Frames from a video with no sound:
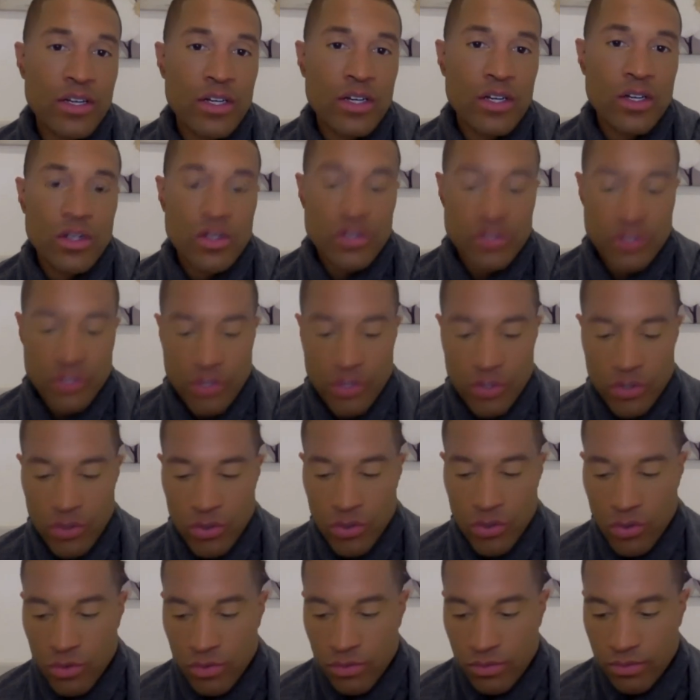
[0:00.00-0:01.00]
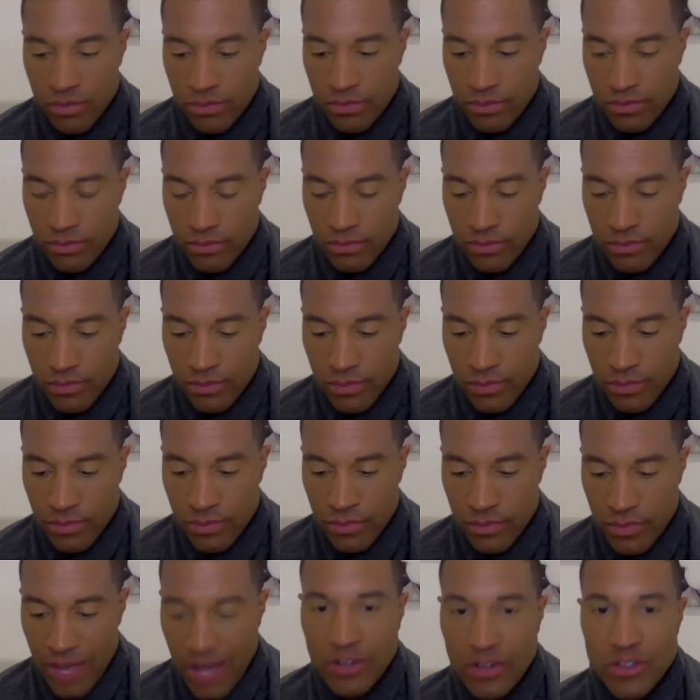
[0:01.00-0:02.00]
to
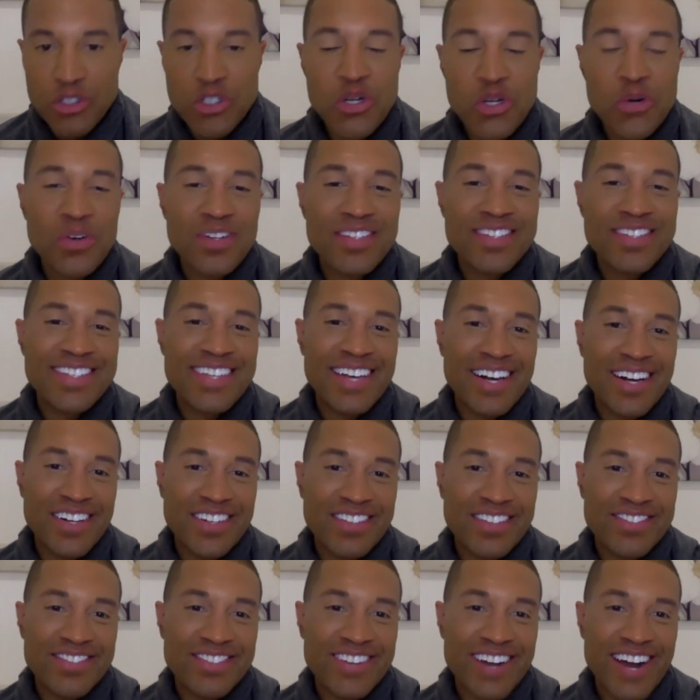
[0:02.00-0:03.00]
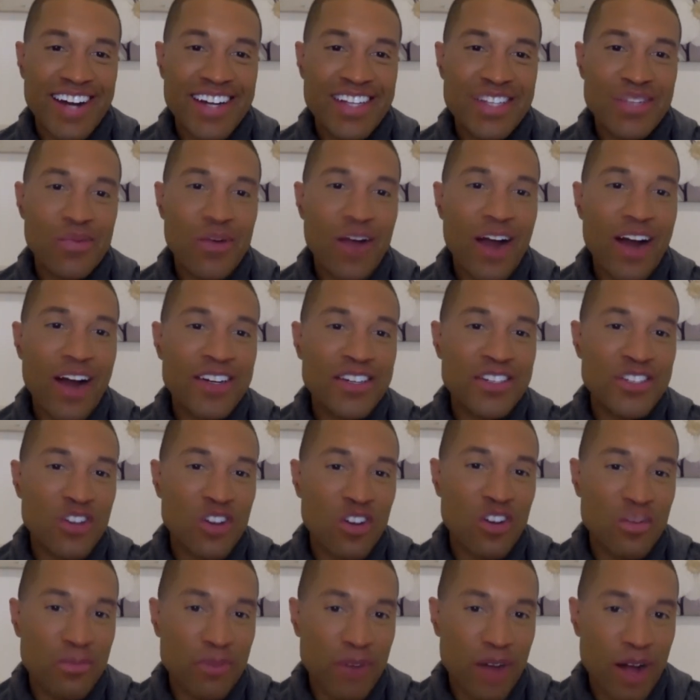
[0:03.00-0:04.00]
outdo itself, right? It's wired to
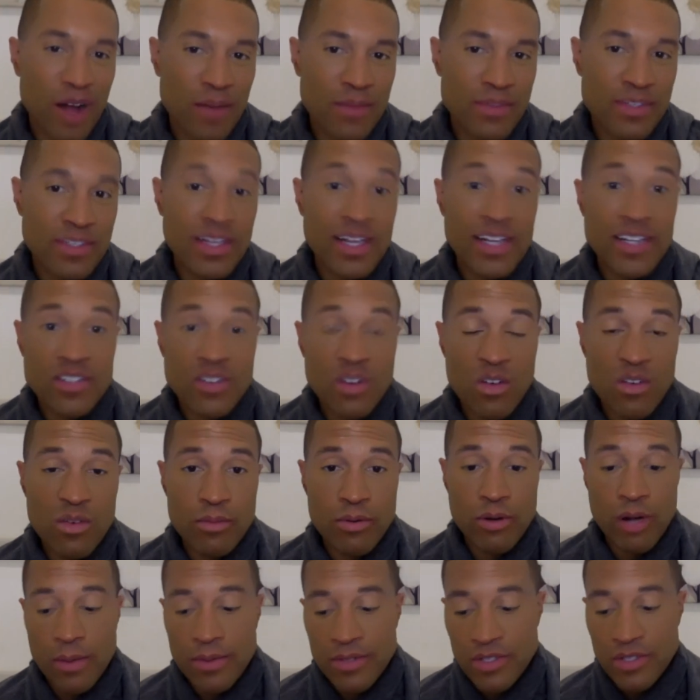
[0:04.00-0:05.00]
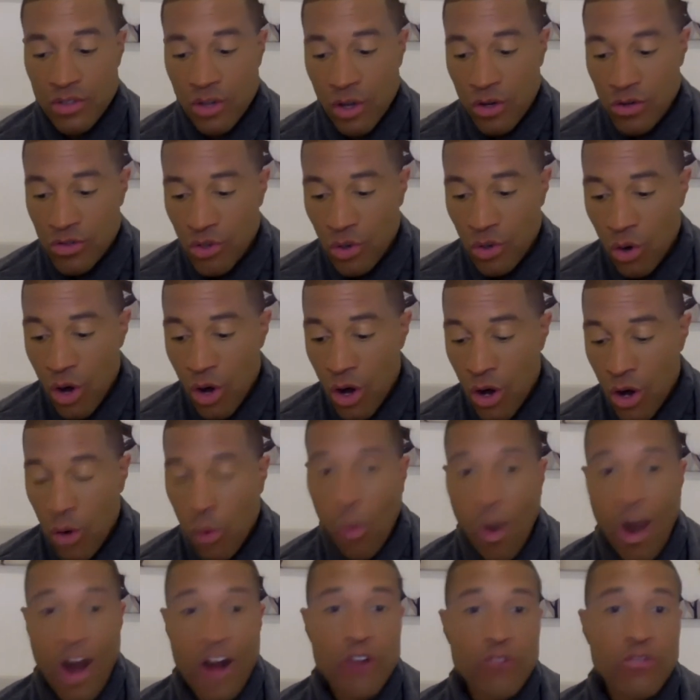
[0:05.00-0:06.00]
solve problems. It likes solving problems. It's also
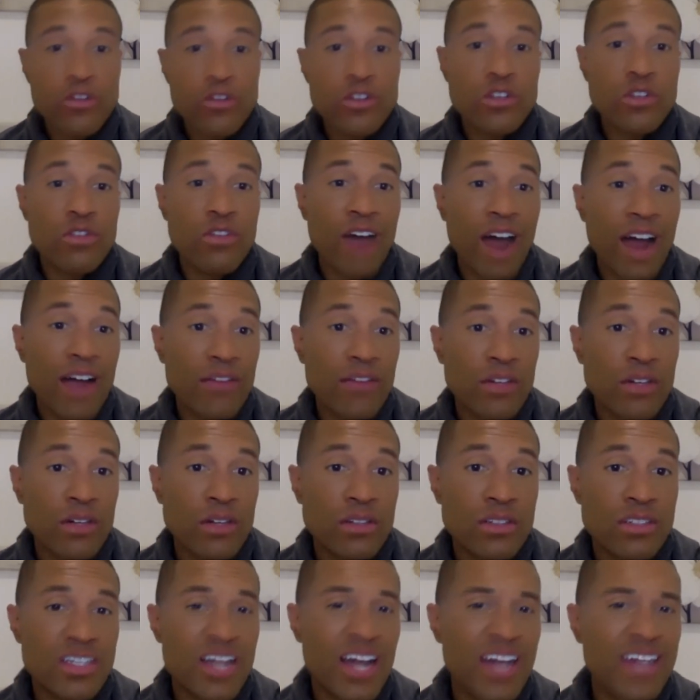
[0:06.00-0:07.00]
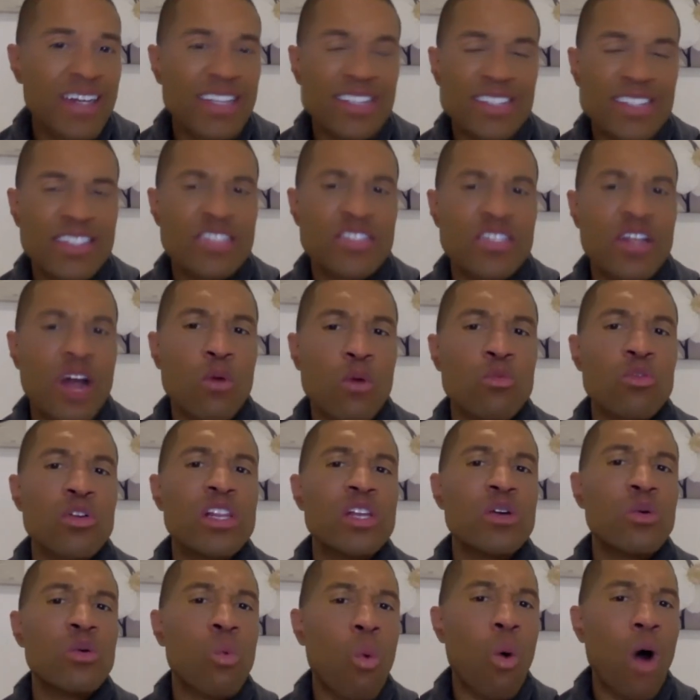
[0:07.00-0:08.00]
wired for survival. It's not
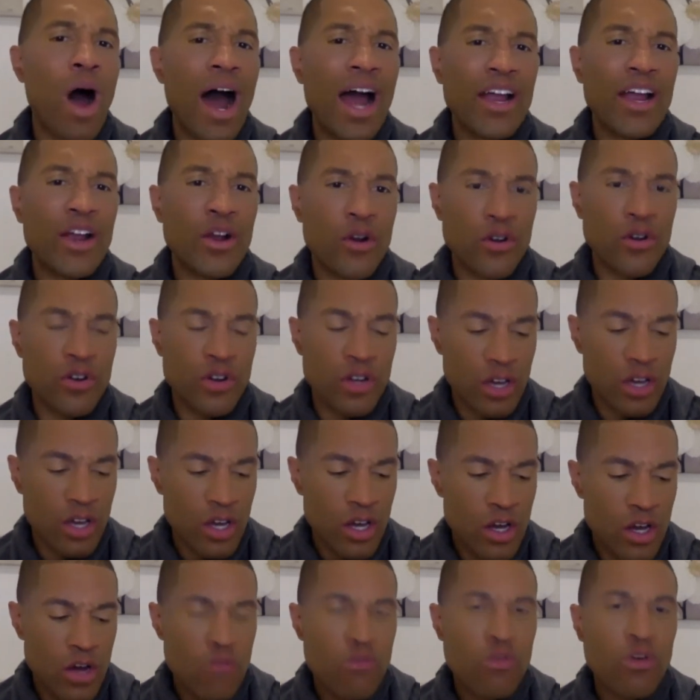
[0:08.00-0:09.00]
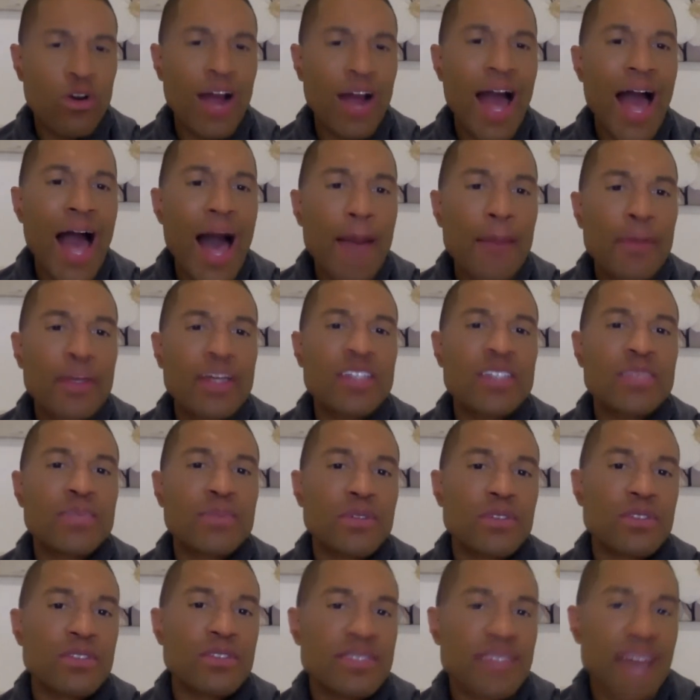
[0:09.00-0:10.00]
really wired for happiness per
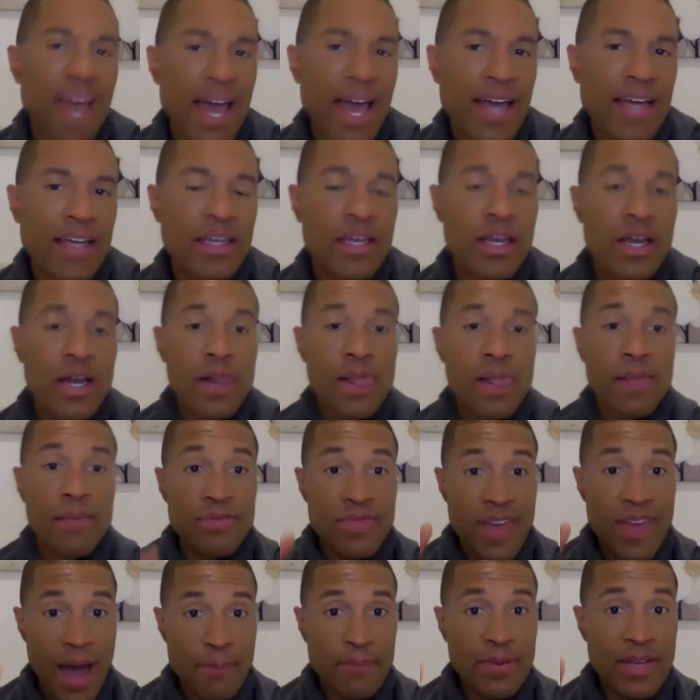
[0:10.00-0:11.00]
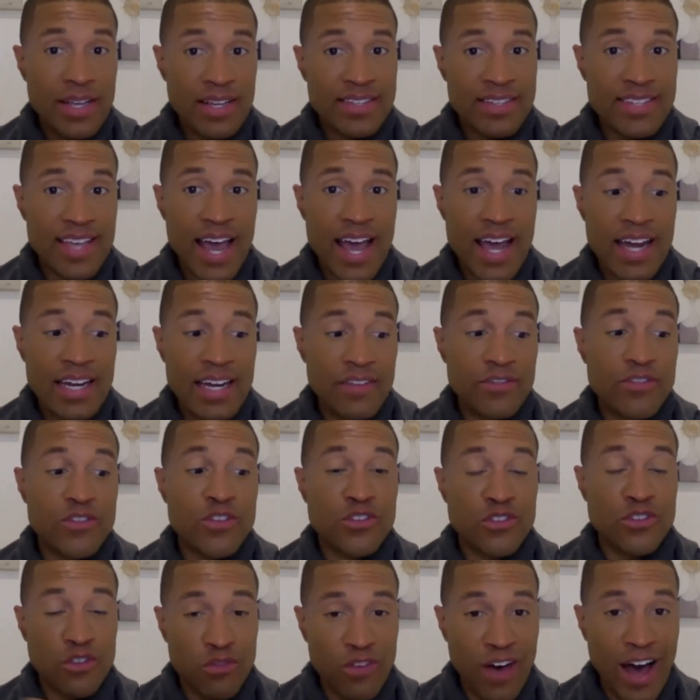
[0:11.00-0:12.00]
se. That being said, if you
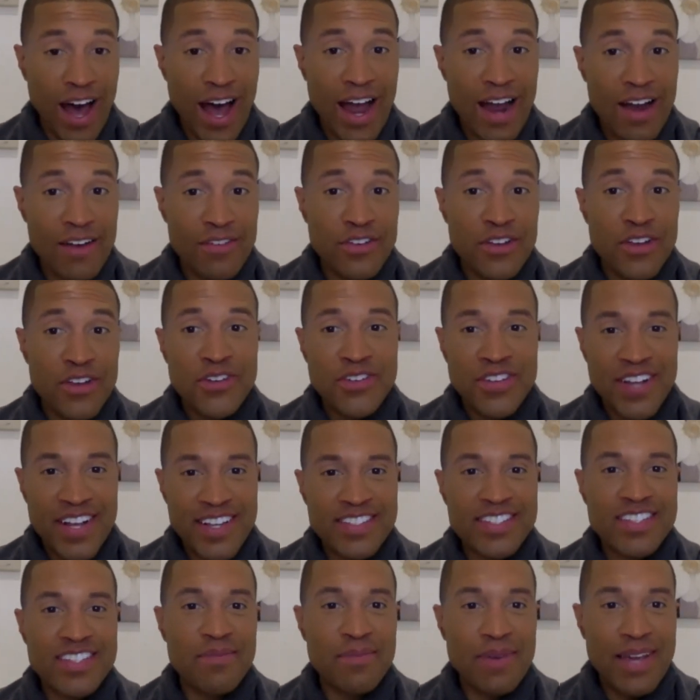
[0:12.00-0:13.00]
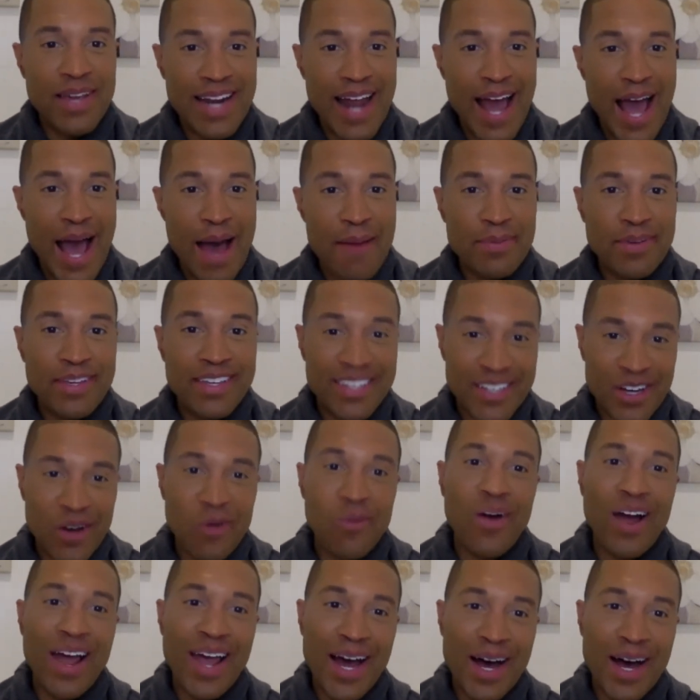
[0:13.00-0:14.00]
survive, your chances of being happy go
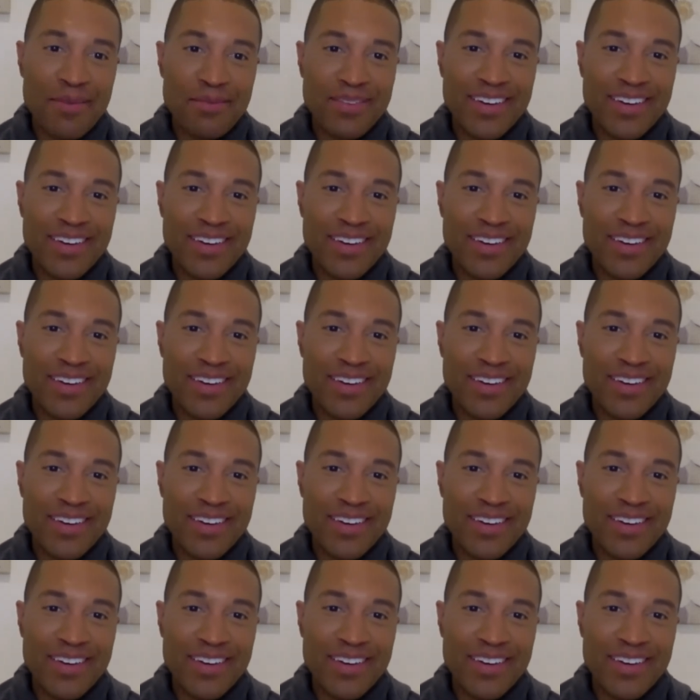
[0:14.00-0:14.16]
way up,